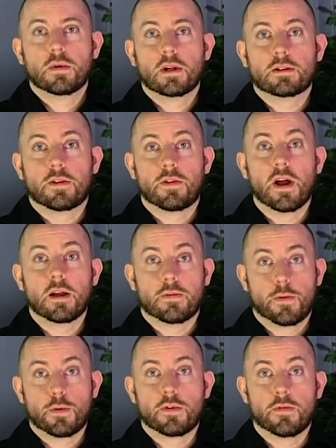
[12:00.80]
would like to thank,
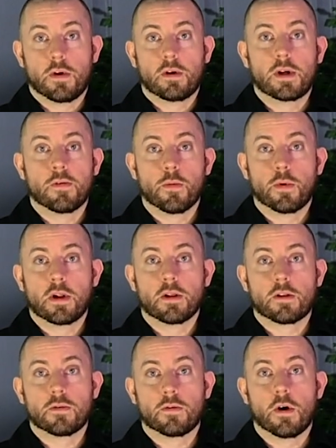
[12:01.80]
first of all, everybody
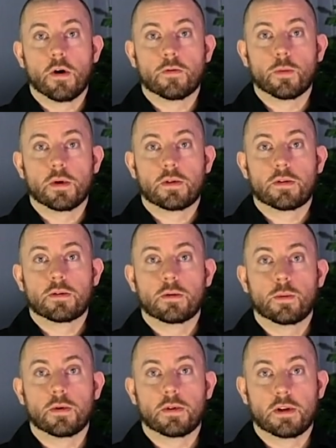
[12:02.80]
that's involved
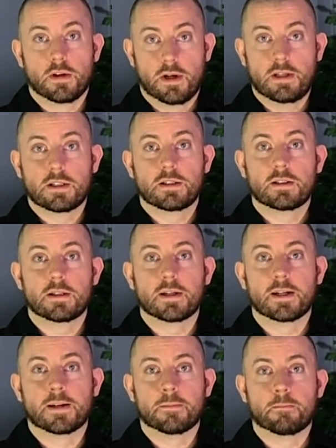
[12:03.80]
with Ignite.
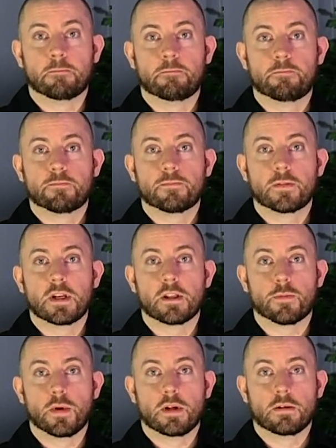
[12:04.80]

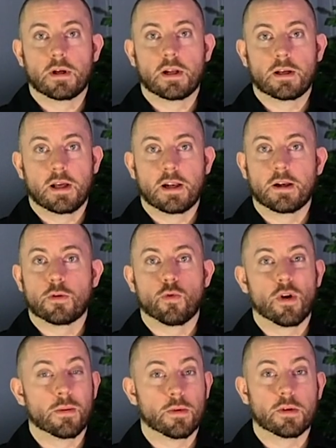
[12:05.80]
It's been, again, an
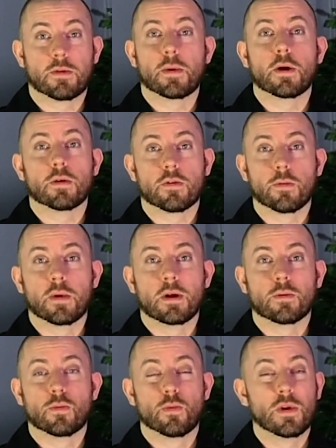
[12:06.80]
incredible experience for me,
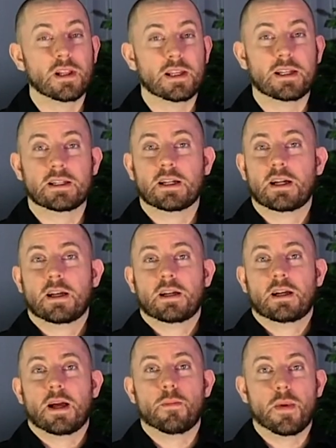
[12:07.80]
a really
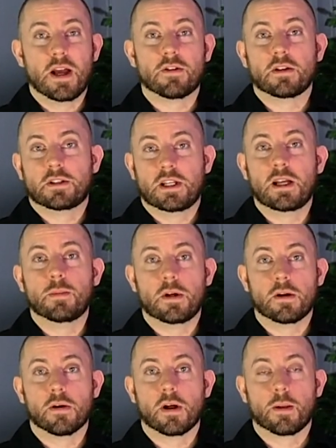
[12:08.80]
amazing team
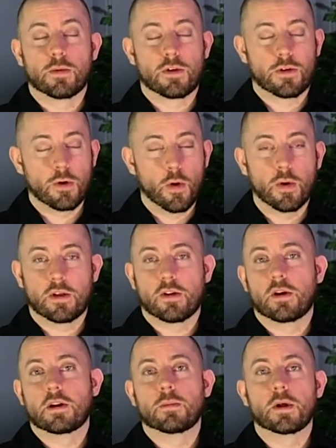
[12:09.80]
here. I'm so
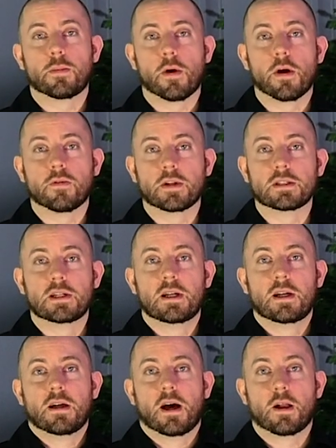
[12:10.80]
excited to be a part of it.
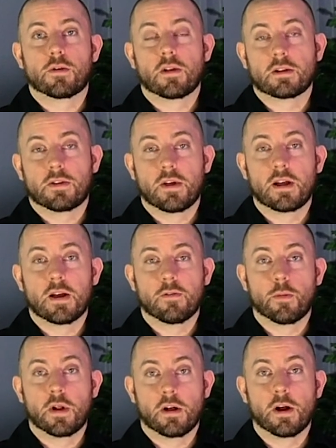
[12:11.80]
I'd also like to thank
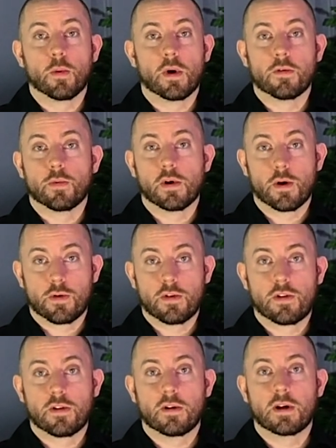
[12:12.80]
everybody at Ironwave
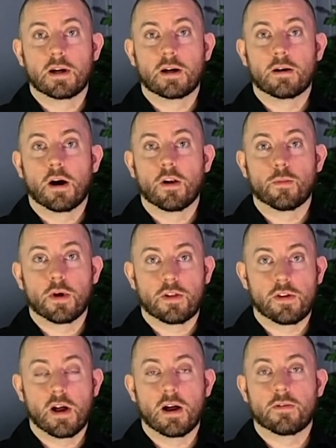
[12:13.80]
Productions, all of my
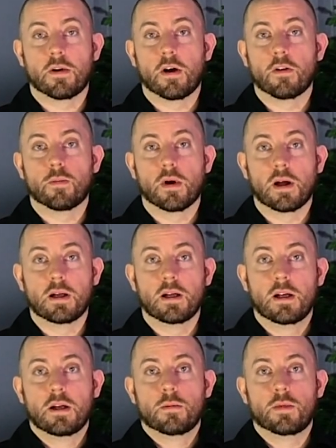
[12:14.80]
staff, all of my
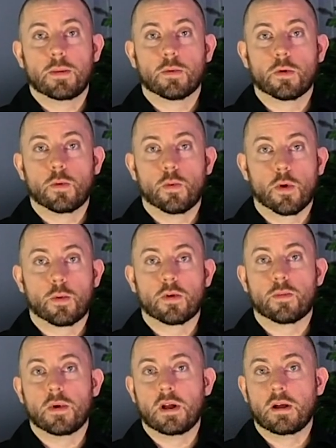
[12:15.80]
people who work with
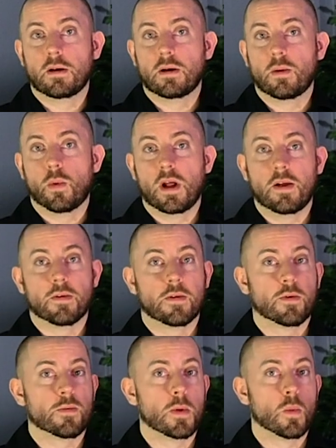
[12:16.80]
me, even if
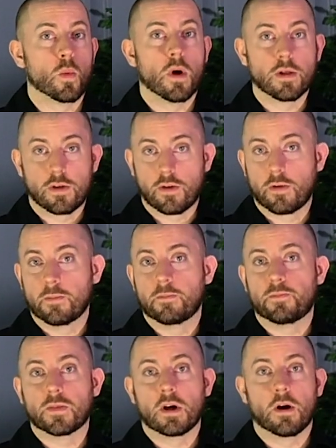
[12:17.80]
it's been once,
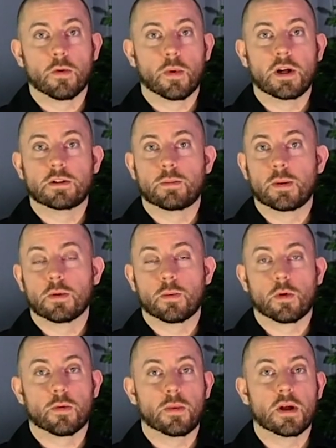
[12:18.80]
all the way to people who
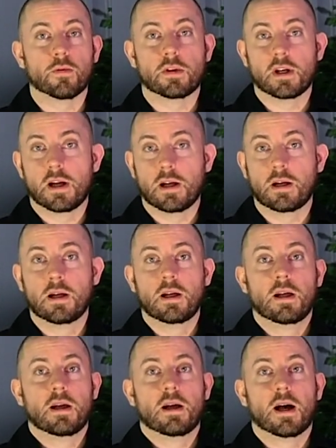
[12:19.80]
work with me every day.
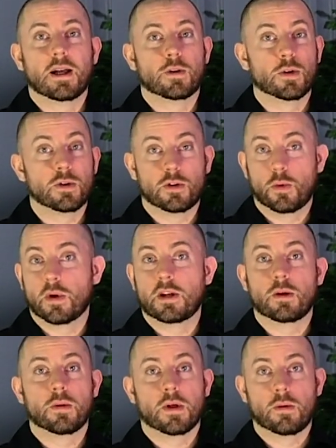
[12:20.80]
I couldn't do what I
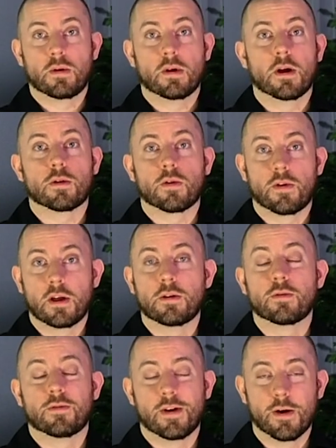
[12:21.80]
do without you guys, so thank
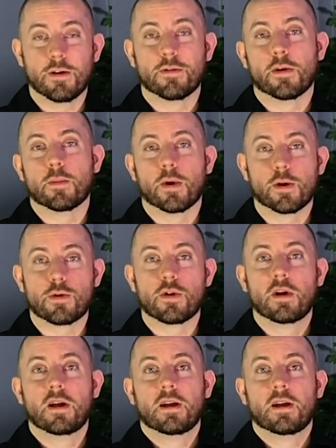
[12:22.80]
you very, very much.